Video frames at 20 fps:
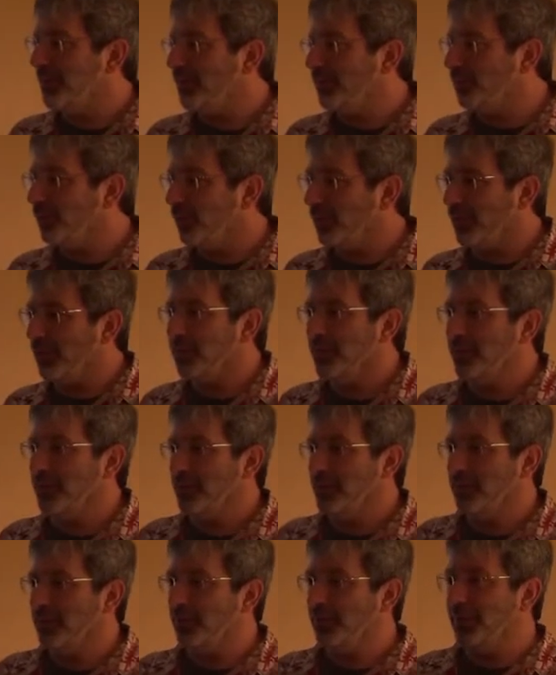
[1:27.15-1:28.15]
that Dorothy
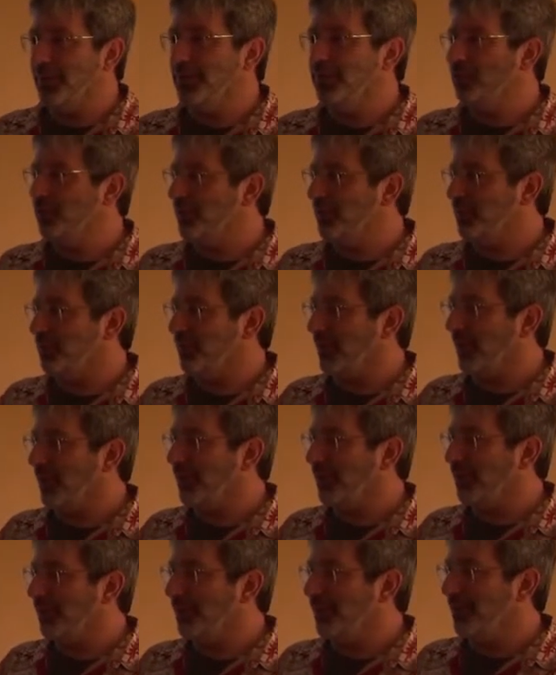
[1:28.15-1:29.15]
can go into a
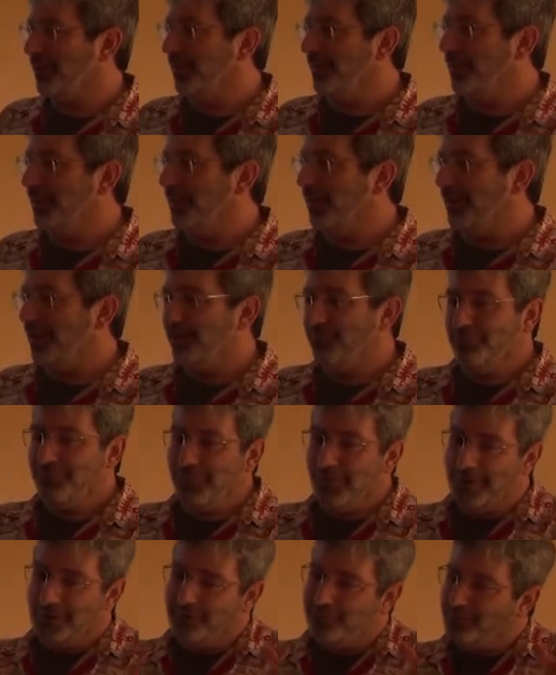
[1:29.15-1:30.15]
site and
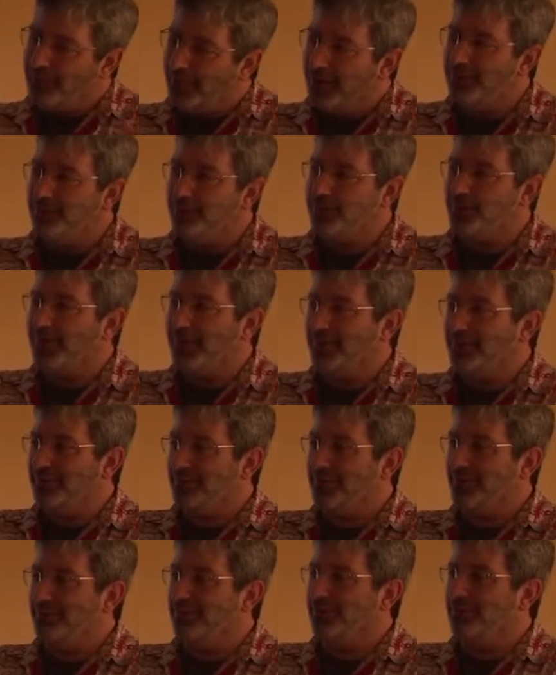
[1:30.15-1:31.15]
find five
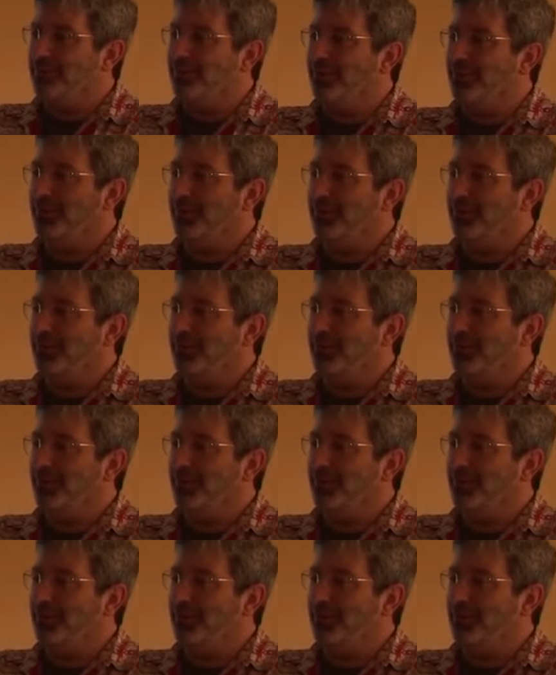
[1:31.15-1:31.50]
species